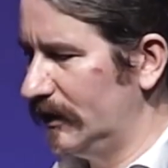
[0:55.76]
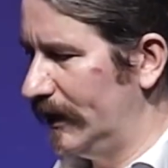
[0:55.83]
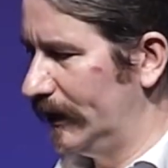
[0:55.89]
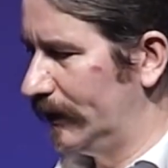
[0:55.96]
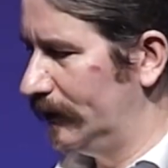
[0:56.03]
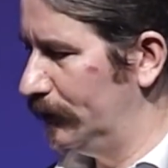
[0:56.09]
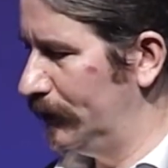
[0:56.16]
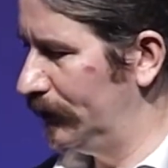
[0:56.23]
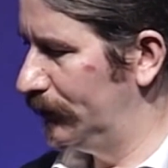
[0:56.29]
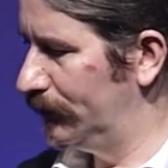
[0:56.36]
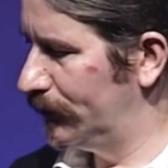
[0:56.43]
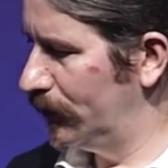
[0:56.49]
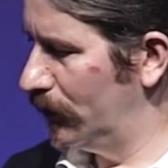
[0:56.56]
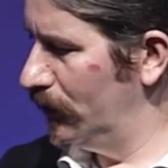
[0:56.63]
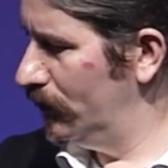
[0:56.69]
like when you
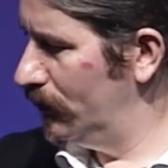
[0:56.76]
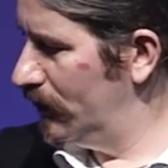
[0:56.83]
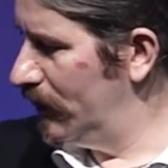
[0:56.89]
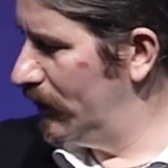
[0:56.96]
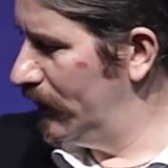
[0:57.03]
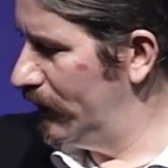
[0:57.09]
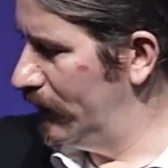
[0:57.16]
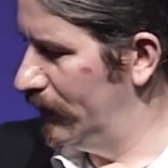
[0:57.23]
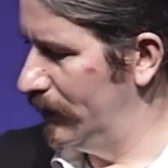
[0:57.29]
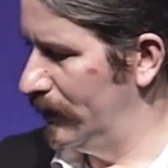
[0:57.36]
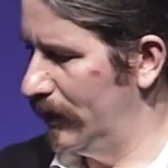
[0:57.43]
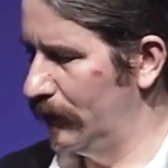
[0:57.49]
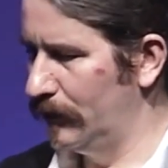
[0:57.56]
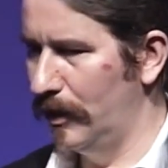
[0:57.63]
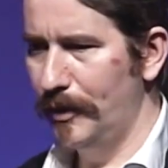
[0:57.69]
throw
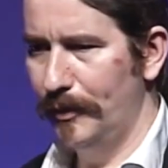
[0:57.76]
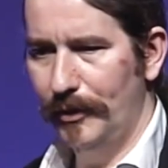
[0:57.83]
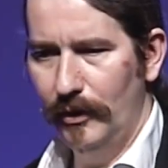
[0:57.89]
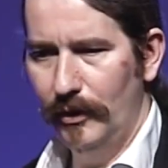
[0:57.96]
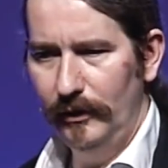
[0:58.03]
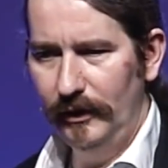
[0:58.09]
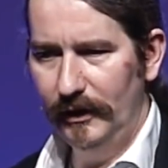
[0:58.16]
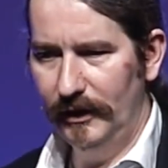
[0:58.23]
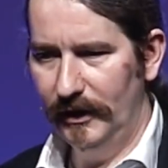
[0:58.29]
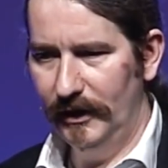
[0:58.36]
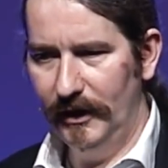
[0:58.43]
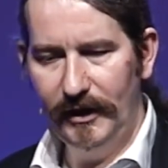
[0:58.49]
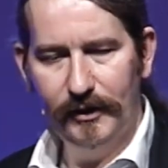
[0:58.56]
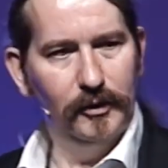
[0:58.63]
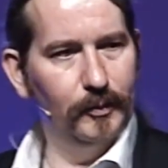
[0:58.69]
a rubber ball,
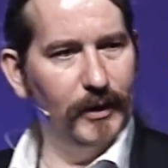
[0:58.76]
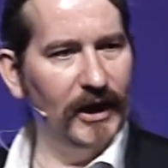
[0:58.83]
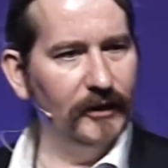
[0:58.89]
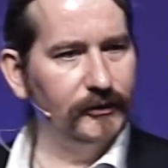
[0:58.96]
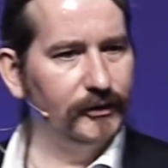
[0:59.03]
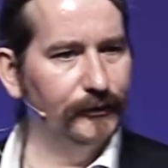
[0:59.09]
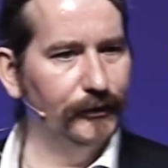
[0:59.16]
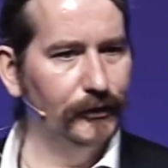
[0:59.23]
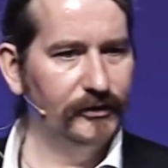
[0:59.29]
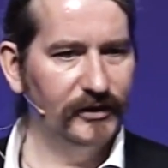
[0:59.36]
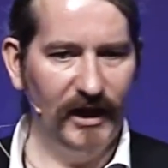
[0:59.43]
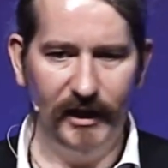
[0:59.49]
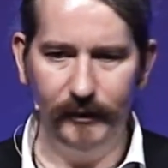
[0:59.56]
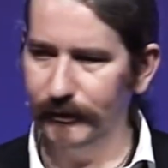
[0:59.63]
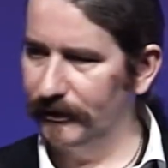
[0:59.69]
it will bounce a few
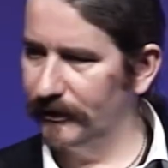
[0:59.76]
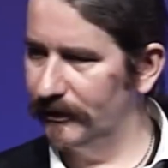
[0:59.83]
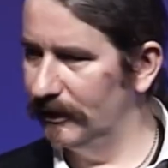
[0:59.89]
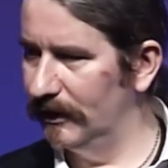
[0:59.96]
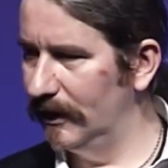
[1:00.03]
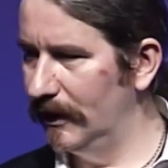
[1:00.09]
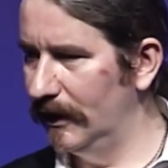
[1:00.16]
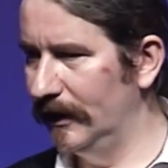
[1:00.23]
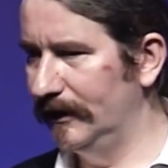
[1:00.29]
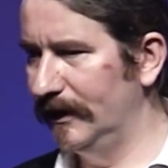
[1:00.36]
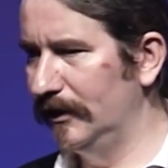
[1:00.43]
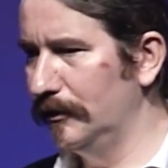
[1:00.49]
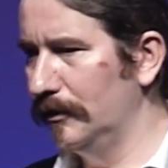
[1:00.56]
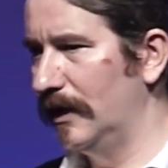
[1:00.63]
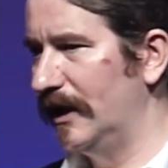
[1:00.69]
times and
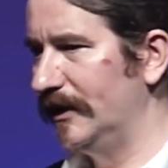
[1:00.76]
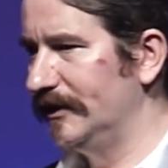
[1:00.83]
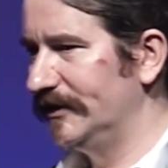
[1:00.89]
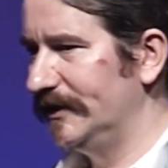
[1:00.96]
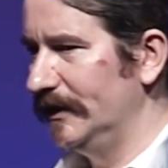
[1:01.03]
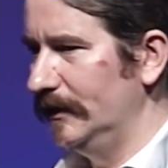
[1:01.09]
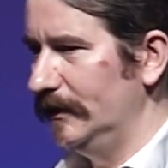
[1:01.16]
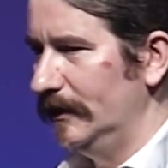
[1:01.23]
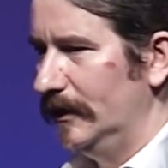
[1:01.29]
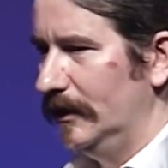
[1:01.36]
then it will lie still